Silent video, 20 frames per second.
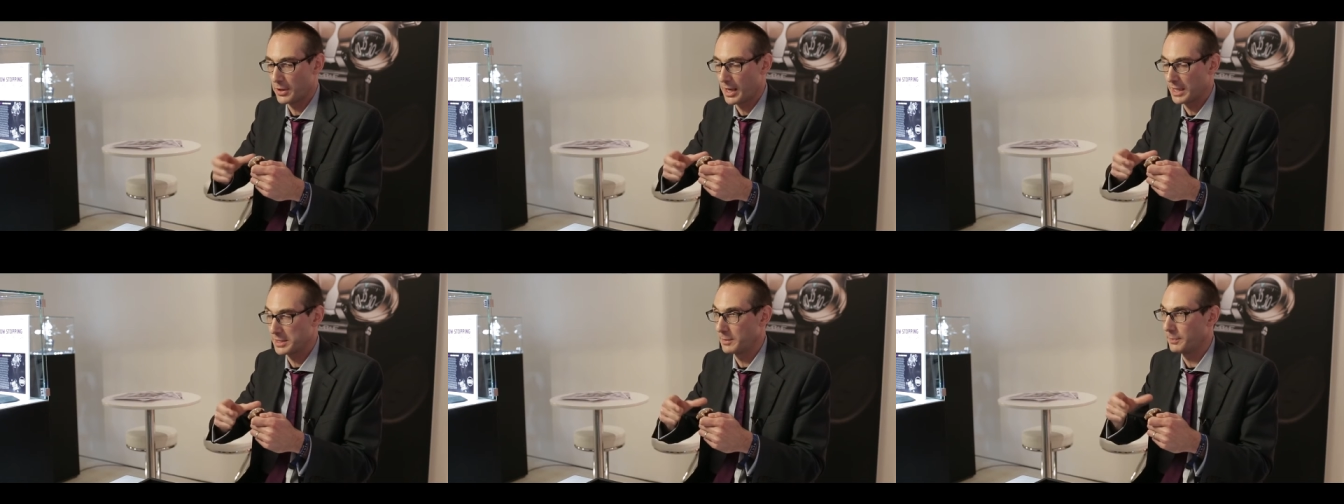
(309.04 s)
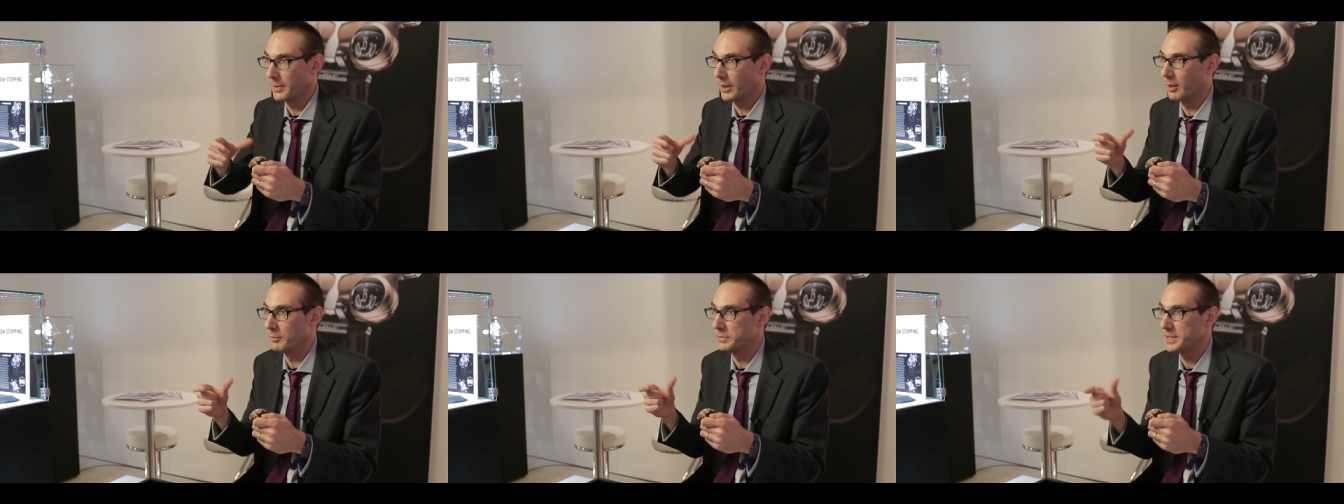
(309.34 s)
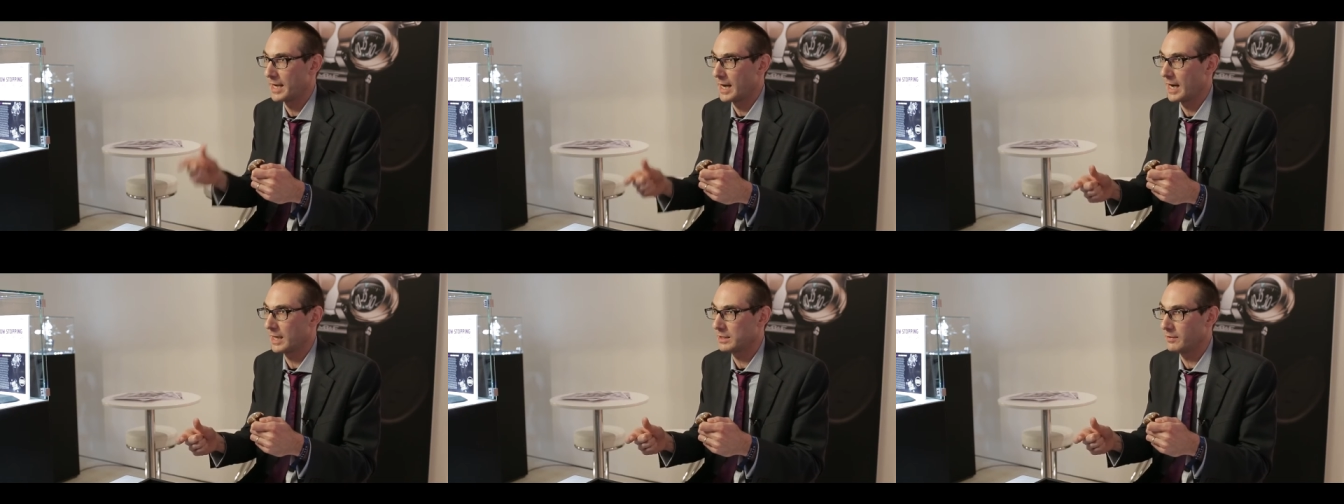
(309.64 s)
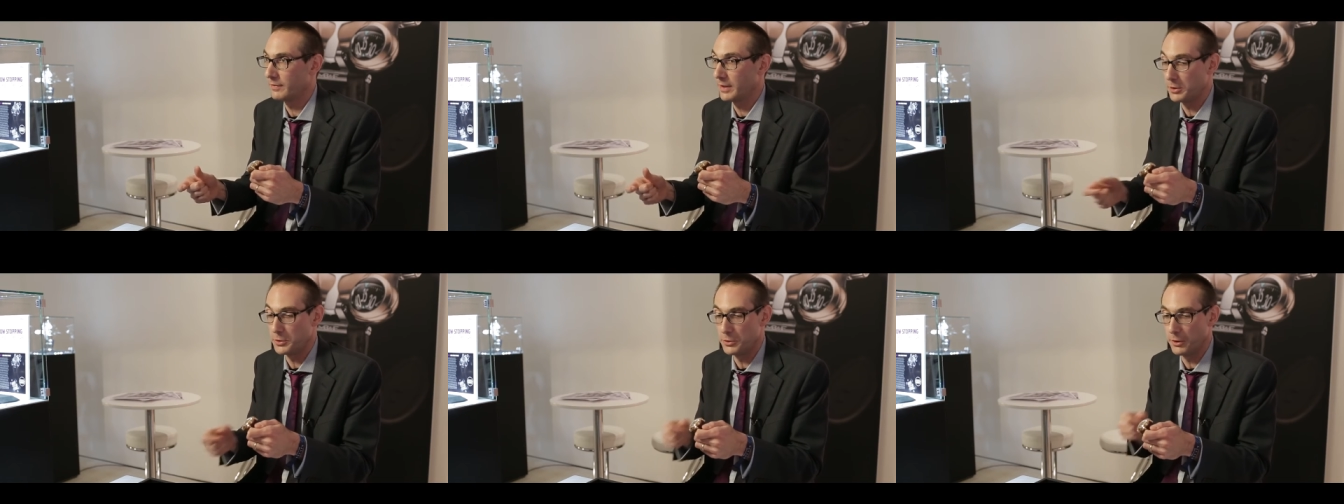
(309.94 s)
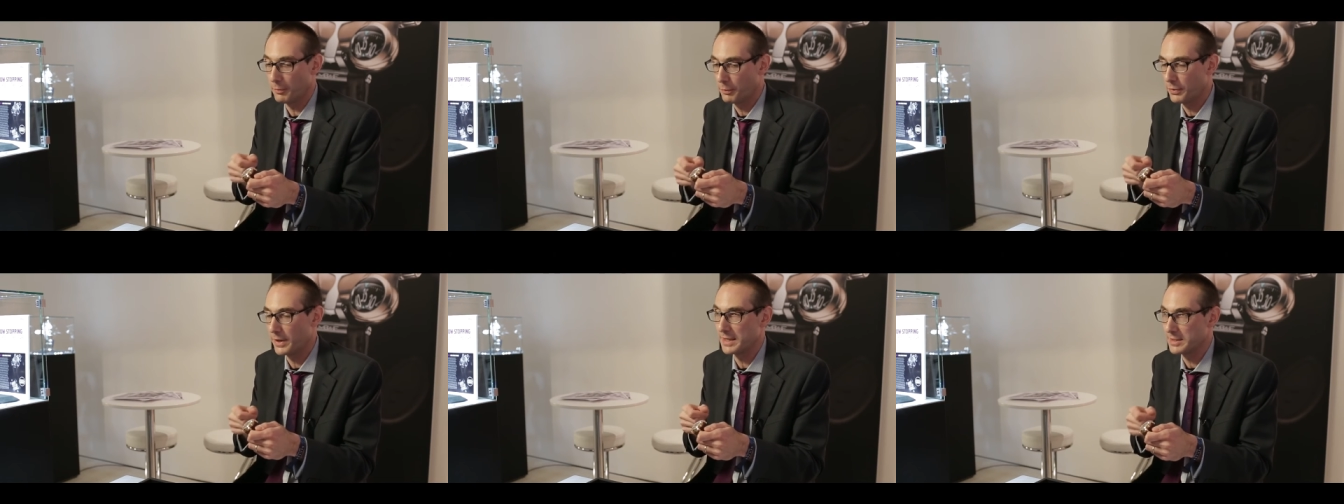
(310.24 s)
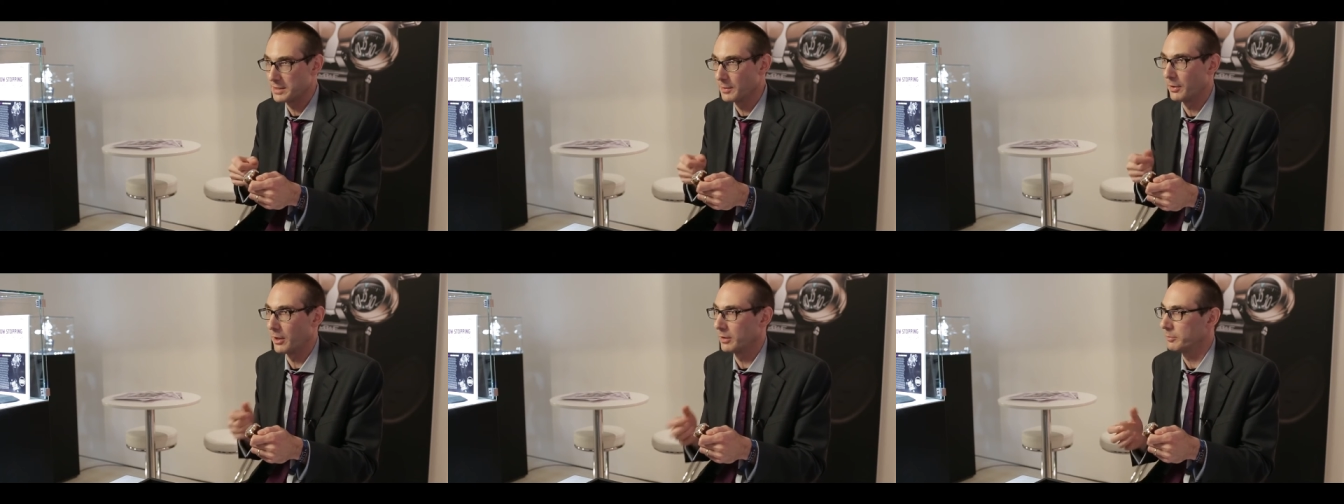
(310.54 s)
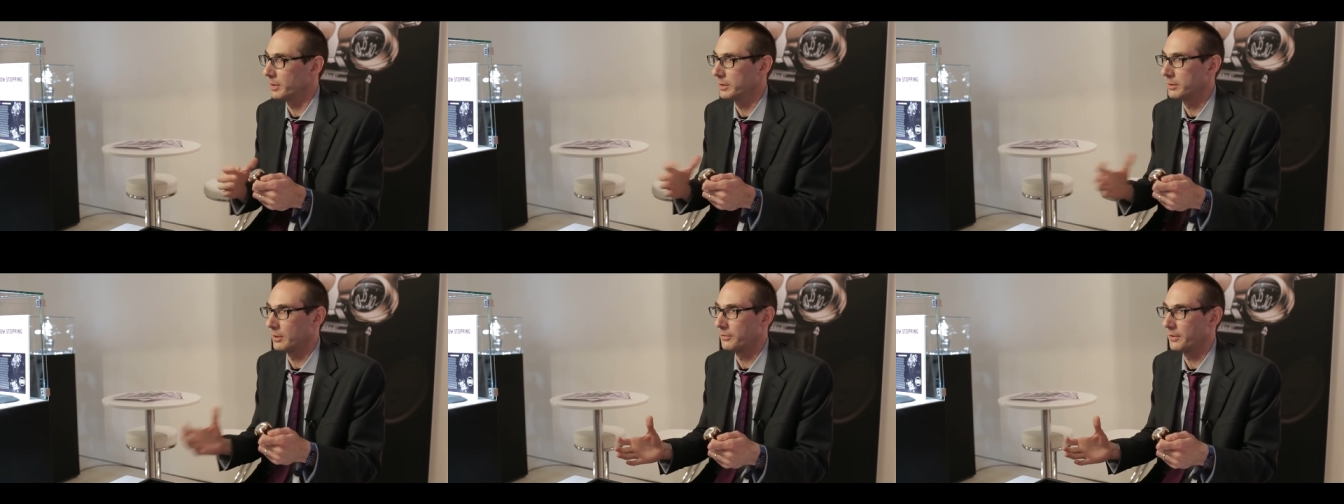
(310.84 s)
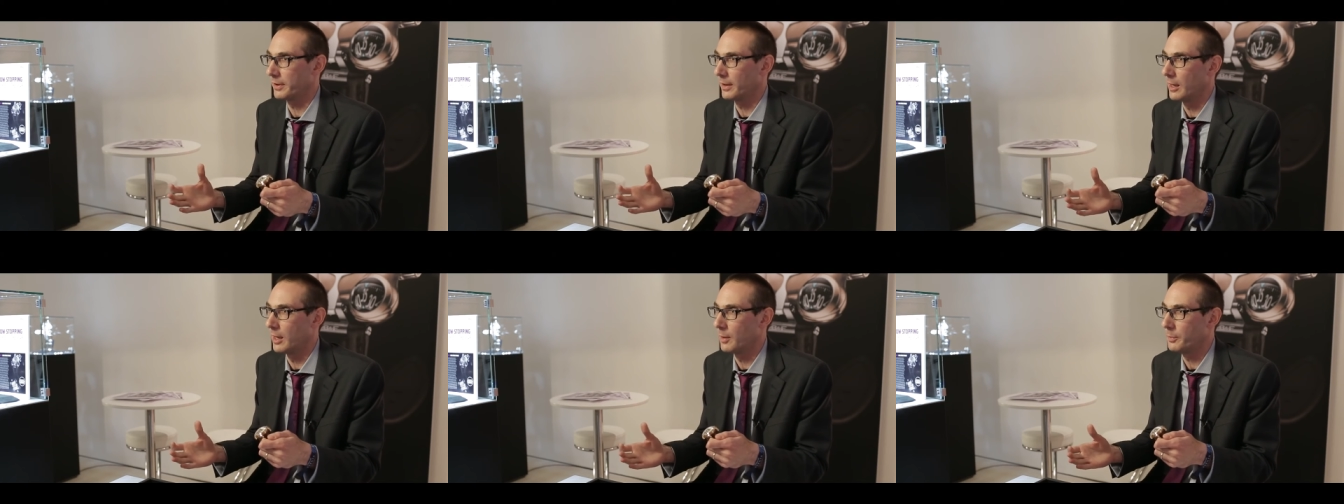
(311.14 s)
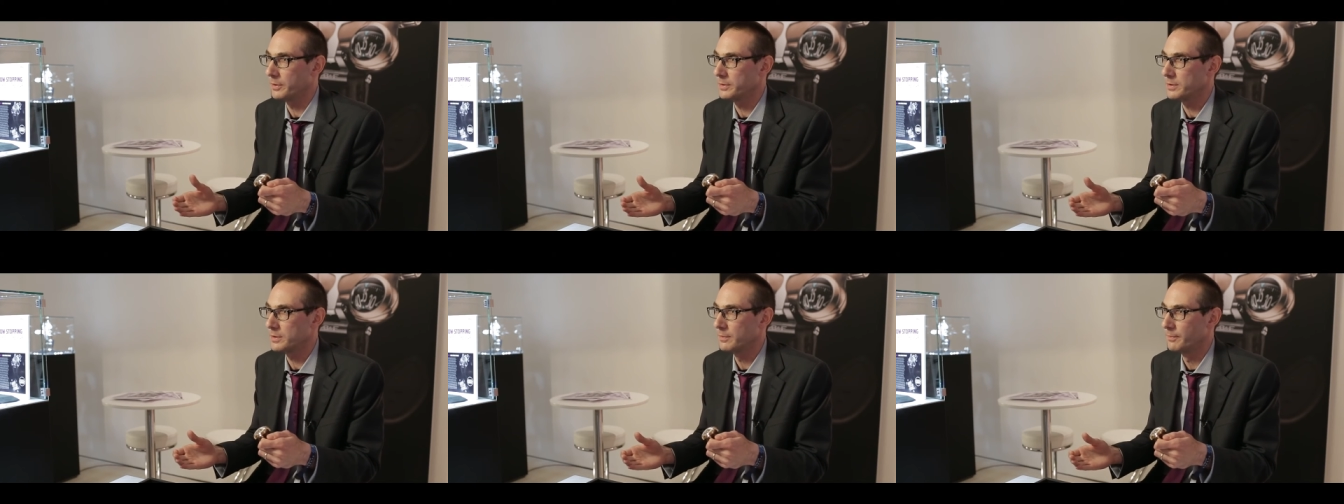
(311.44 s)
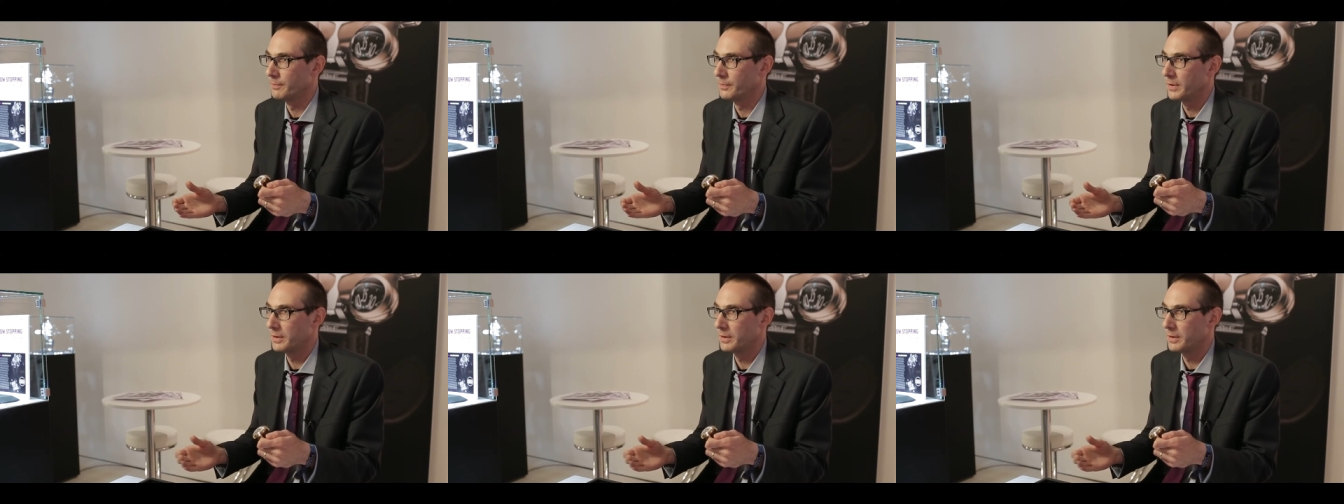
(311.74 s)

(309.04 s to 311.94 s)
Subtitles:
are actually become deactivated. You can press the button, but nothing happens.